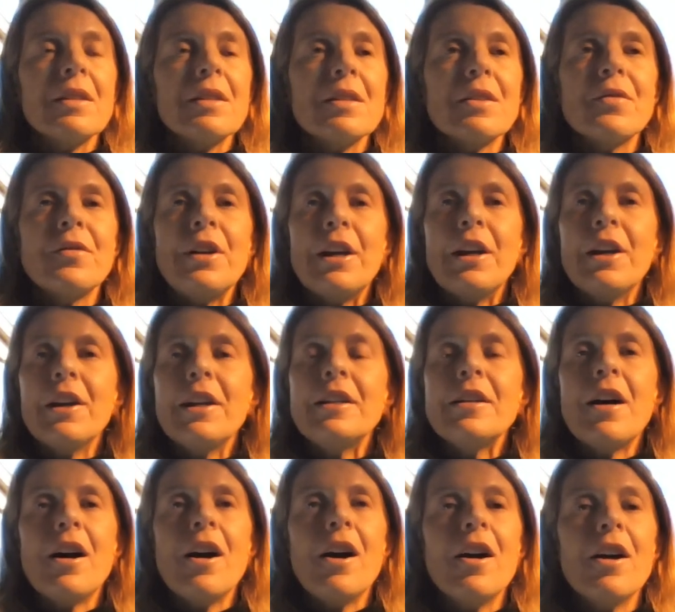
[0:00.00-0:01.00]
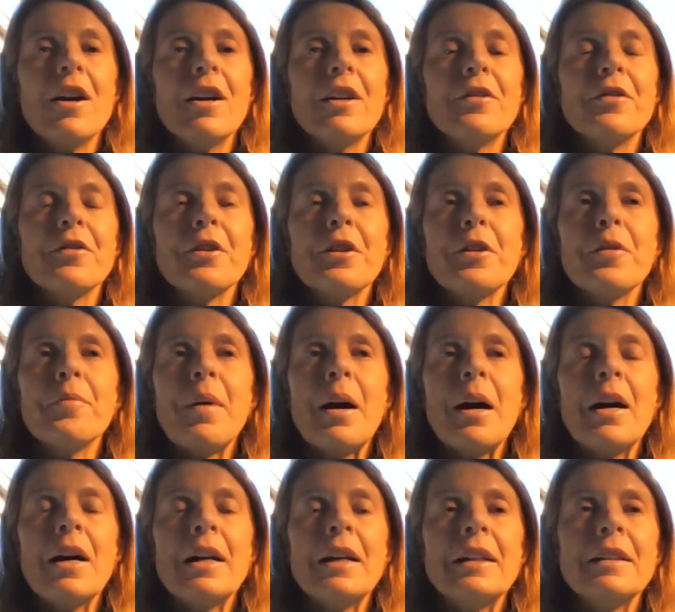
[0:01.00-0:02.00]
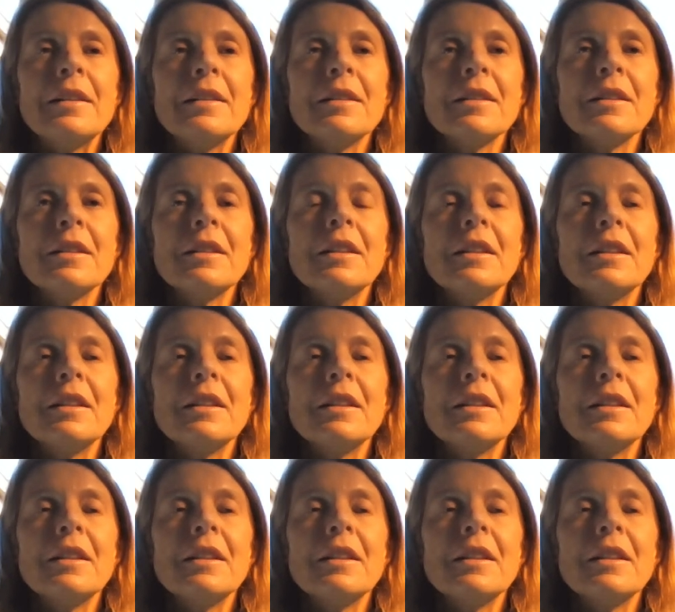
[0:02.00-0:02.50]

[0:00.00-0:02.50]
It's very hard for the mind